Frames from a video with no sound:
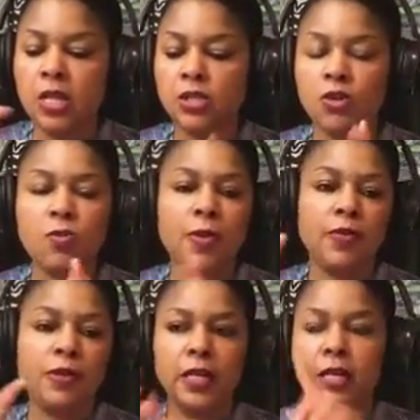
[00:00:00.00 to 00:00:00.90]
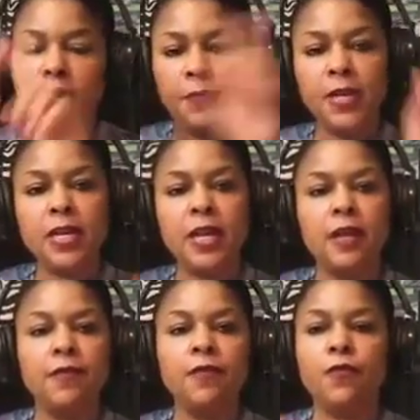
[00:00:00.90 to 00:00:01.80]
So you'll be able to get a
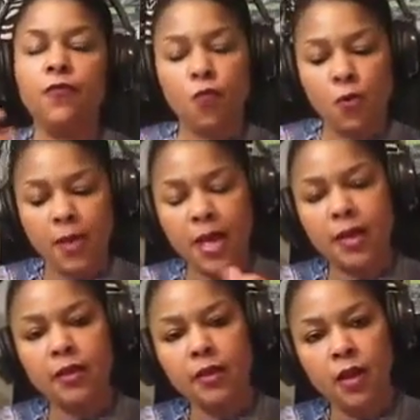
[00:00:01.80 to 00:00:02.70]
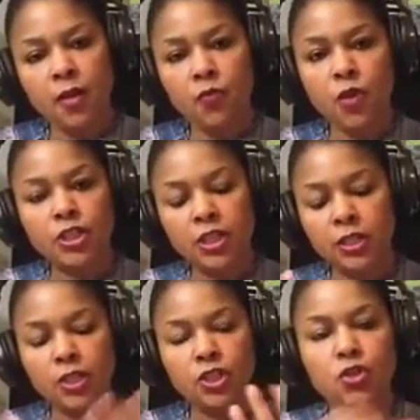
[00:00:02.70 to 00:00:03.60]
PDF format, a worksheet
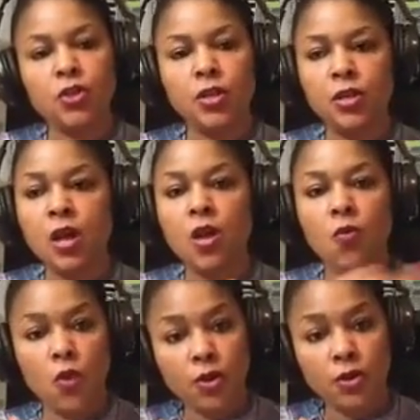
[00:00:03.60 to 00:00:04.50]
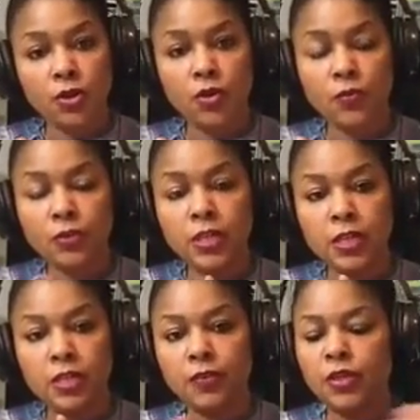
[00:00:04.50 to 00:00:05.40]
that you can work on your
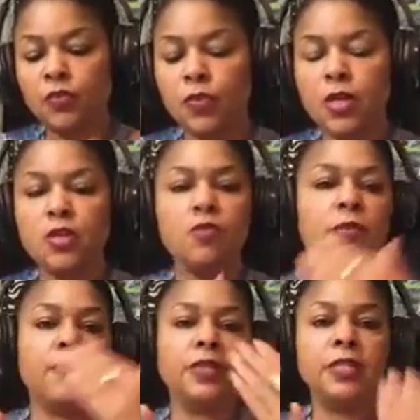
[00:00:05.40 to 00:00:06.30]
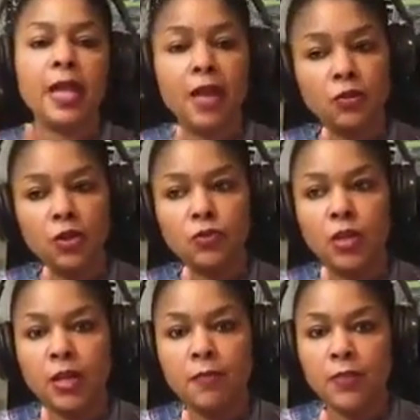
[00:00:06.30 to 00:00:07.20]
routines for this week. You'll be able to download the
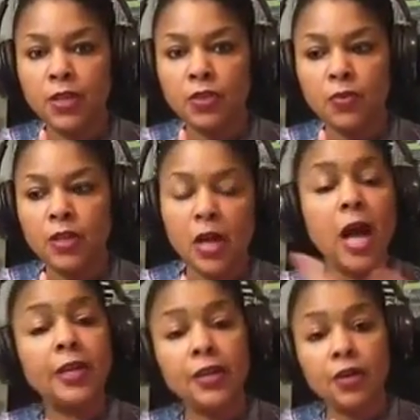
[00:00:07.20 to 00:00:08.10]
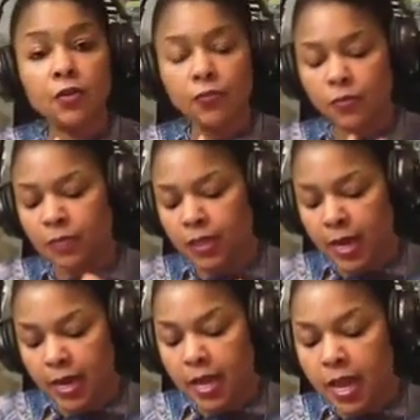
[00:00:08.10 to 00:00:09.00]
MP3, the audio from
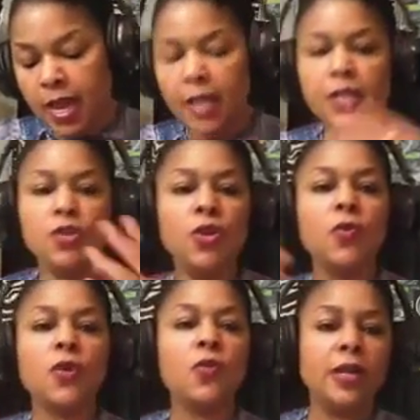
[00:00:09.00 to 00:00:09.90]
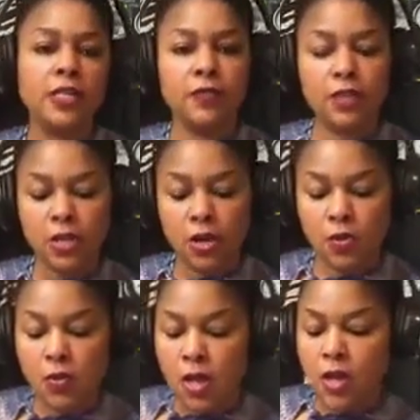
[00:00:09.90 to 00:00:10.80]
today, and then you can rewatch the
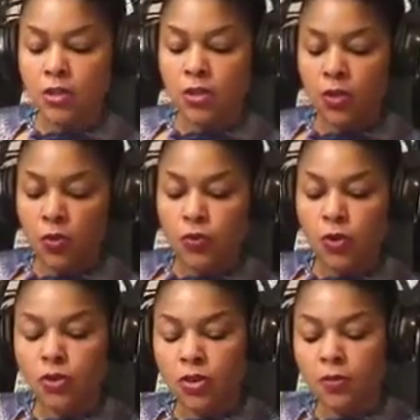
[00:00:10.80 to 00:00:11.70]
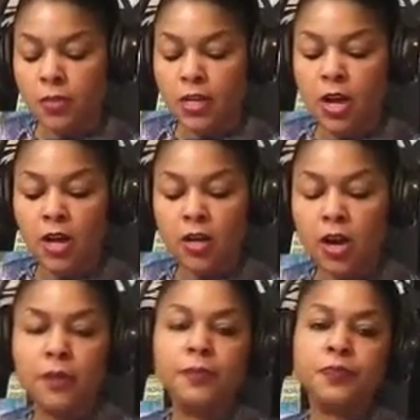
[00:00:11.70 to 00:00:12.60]
video. So those are going to be called our